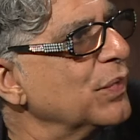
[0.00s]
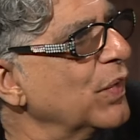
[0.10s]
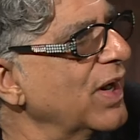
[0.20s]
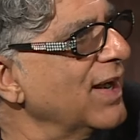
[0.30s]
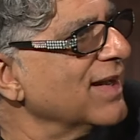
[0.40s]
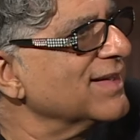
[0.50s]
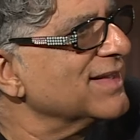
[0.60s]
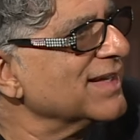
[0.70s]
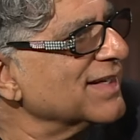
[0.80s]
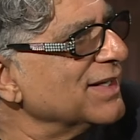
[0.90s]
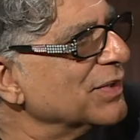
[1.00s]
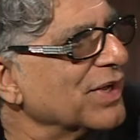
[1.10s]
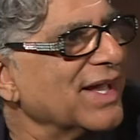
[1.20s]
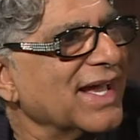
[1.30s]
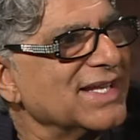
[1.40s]
world that are
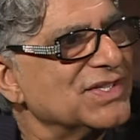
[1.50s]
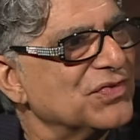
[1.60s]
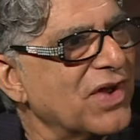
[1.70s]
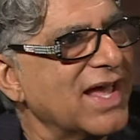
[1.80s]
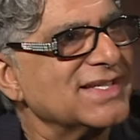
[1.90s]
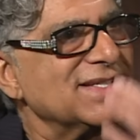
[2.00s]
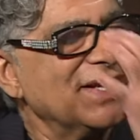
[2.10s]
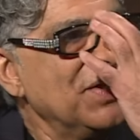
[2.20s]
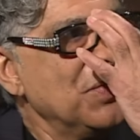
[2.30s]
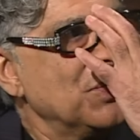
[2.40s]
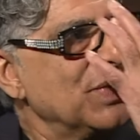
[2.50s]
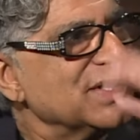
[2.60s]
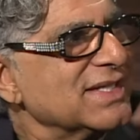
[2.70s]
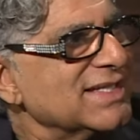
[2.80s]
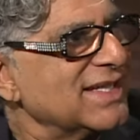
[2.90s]
looking at stress,
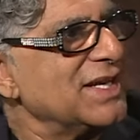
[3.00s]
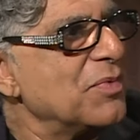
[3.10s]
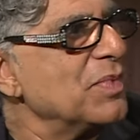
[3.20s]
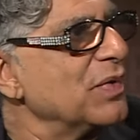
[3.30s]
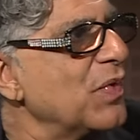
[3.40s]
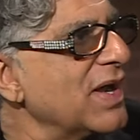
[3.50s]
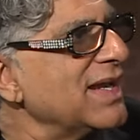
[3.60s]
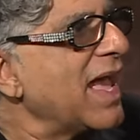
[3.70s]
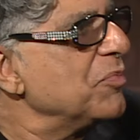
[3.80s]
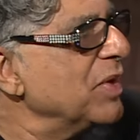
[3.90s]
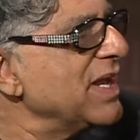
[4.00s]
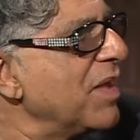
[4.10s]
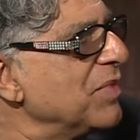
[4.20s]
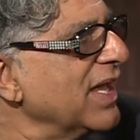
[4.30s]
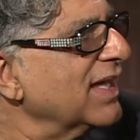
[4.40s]
which is the number one
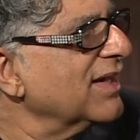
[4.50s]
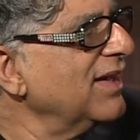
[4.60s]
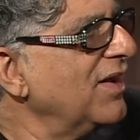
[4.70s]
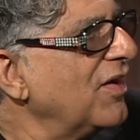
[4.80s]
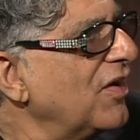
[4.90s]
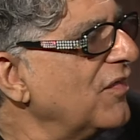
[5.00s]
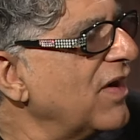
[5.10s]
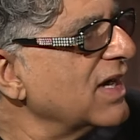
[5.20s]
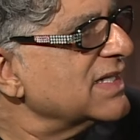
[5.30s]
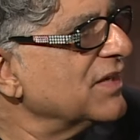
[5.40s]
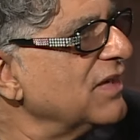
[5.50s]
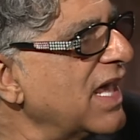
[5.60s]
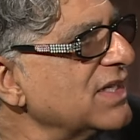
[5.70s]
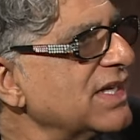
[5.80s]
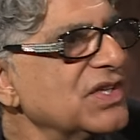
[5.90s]
epidemic of our
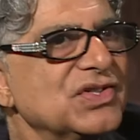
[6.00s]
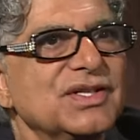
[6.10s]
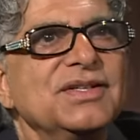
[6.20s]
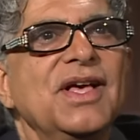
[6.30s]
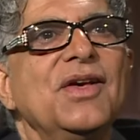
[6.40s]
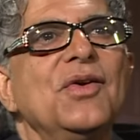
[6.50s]
civilization,